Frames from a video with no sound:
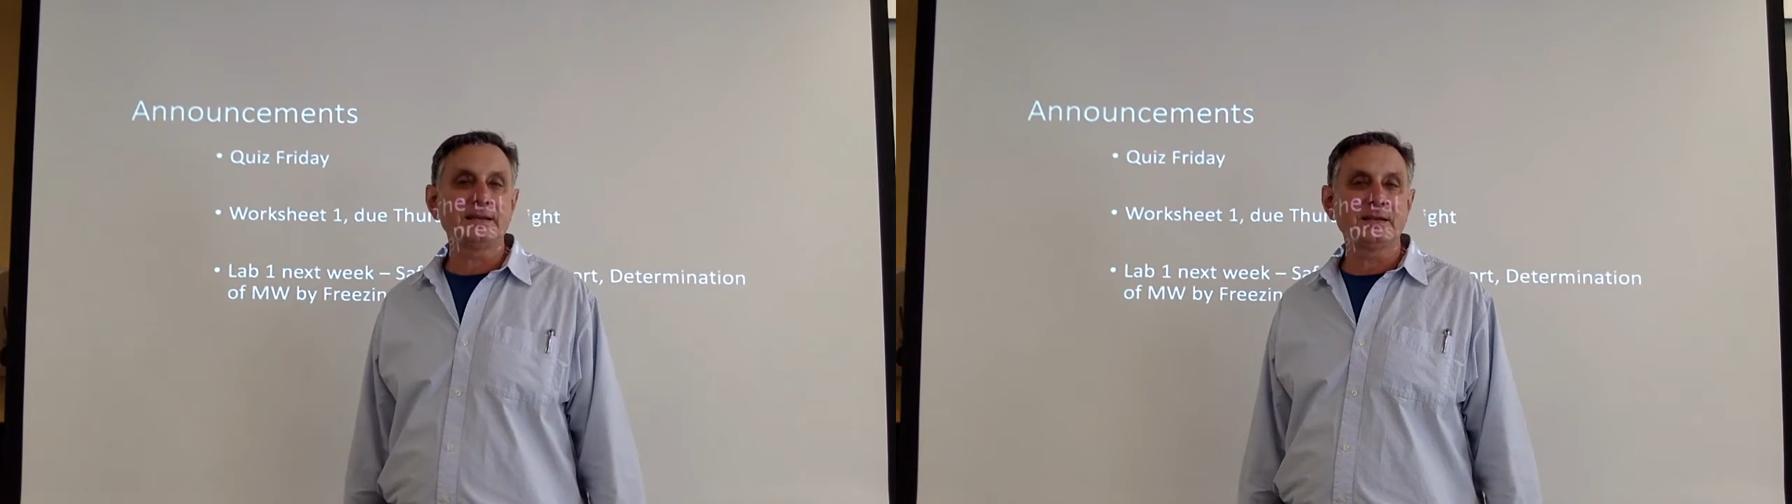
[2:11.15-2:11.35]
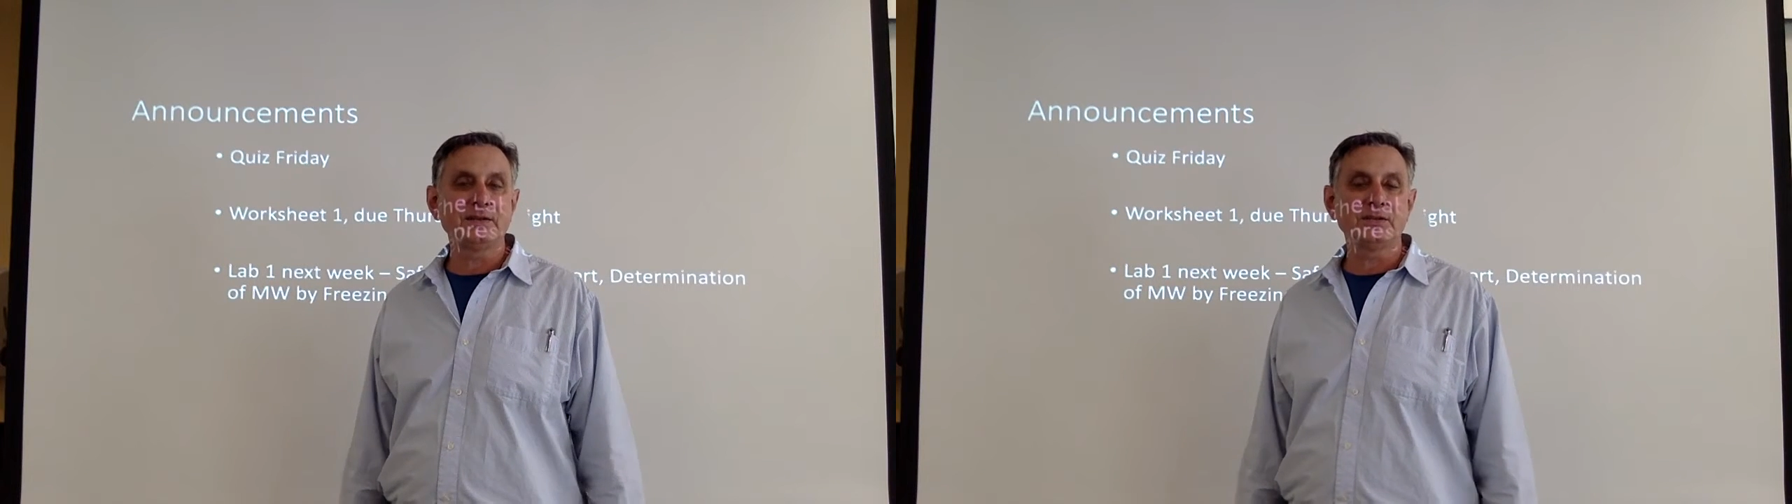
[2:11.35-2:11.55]

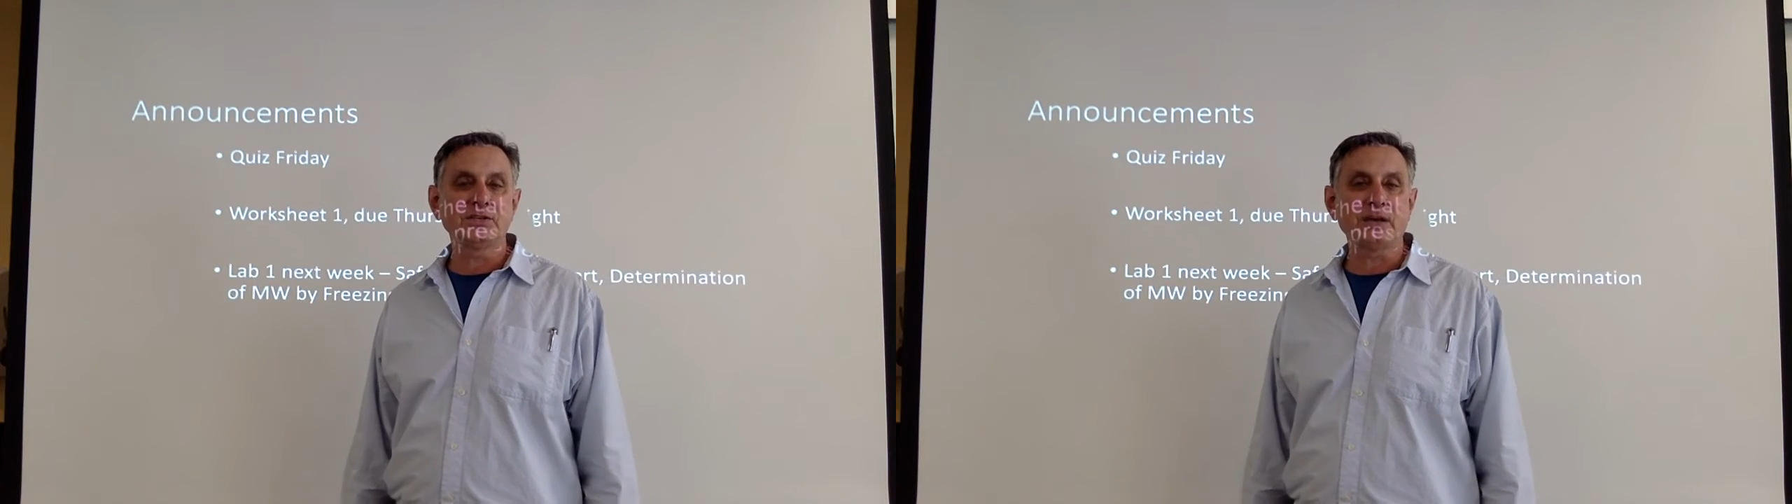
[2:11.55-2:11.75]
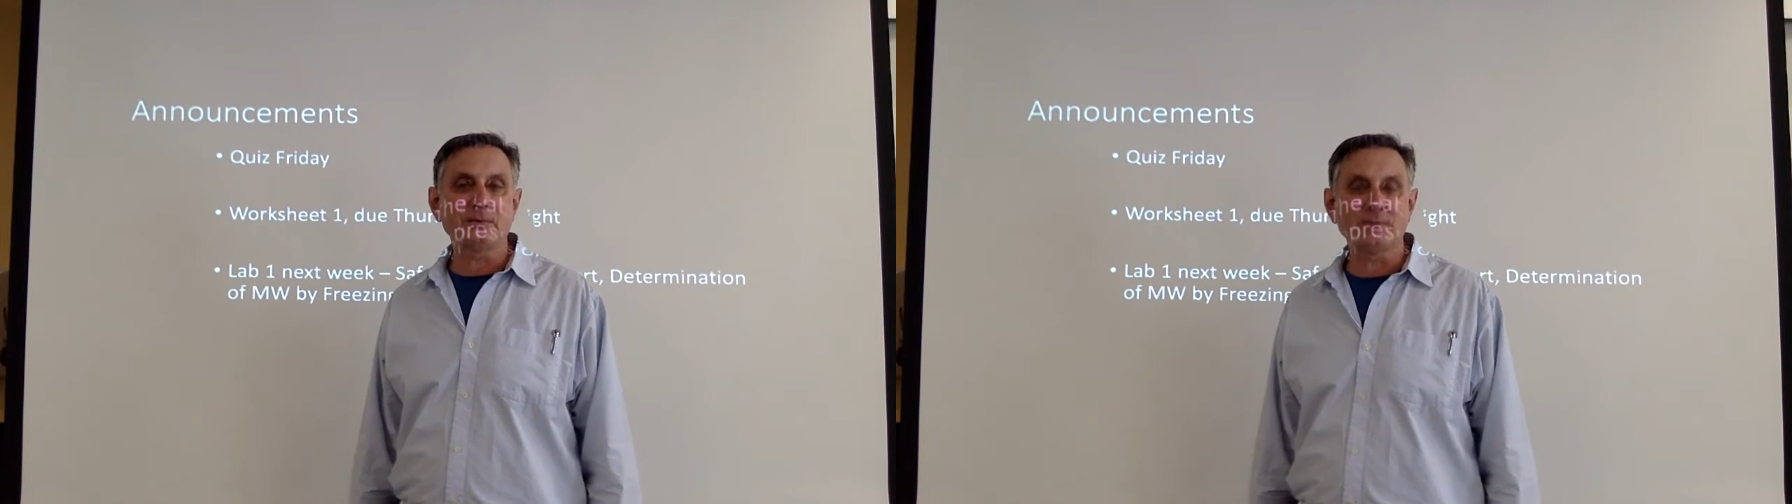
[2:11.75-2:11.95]
need to
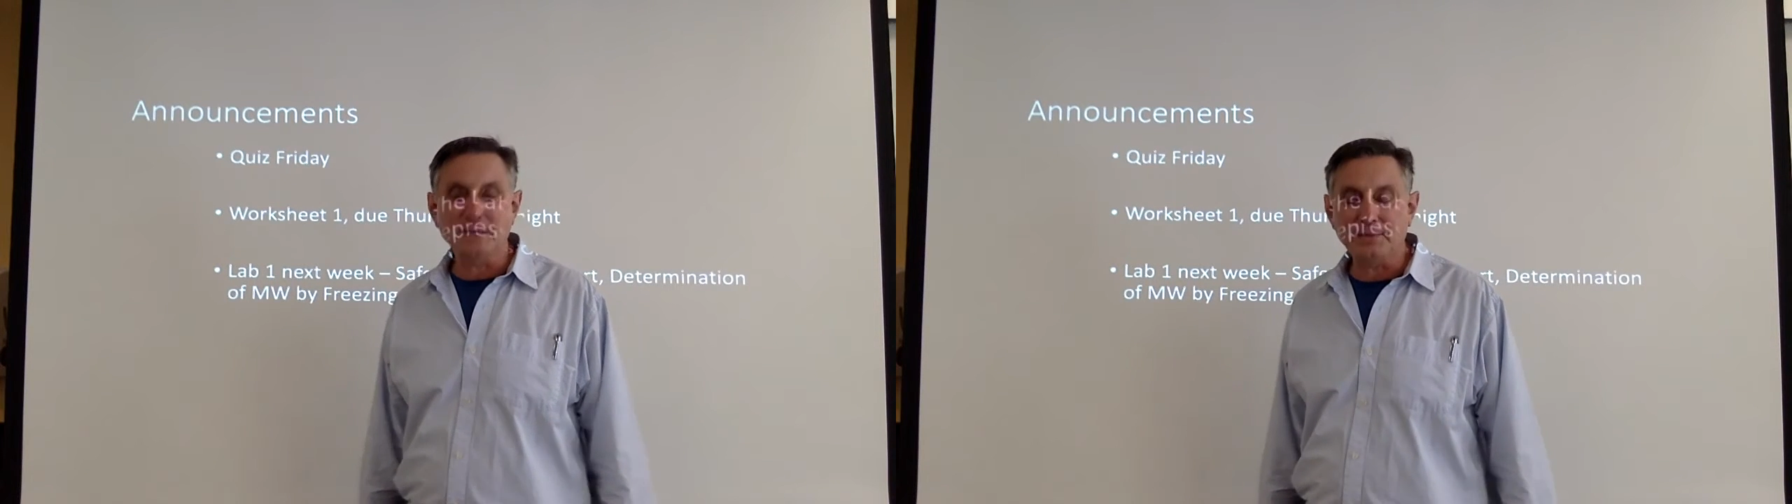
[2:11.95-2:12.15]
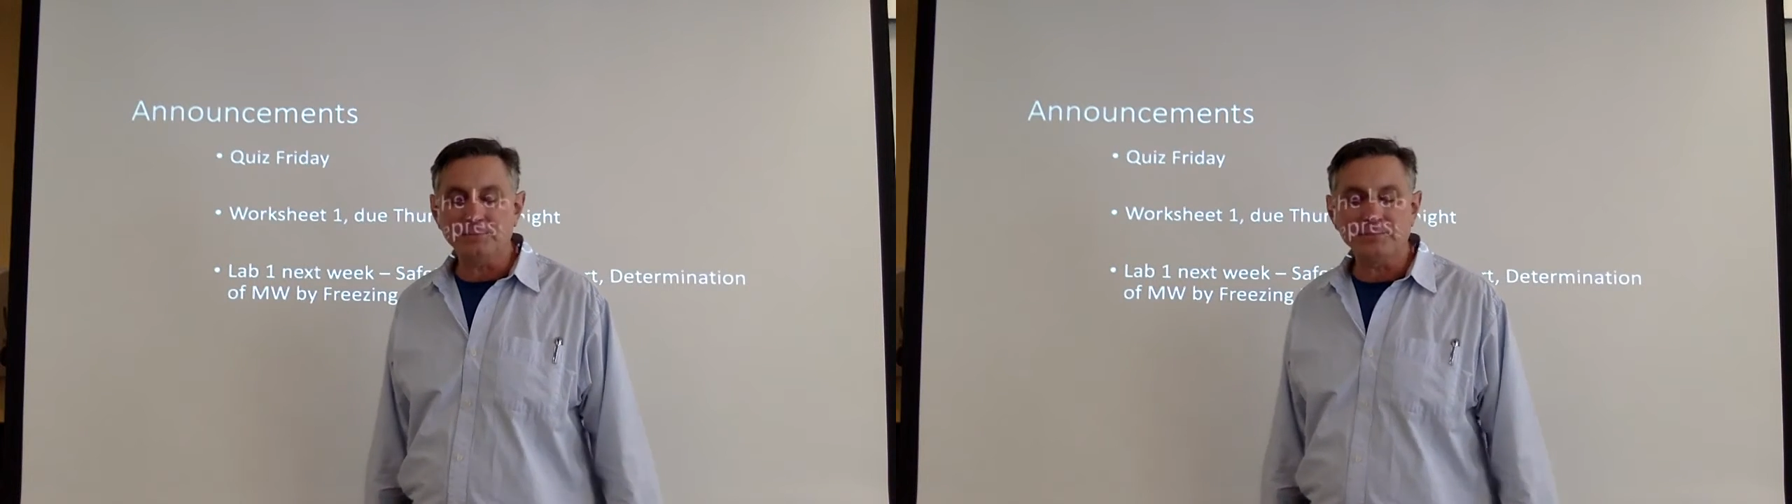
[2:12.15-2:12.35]
chat with yet,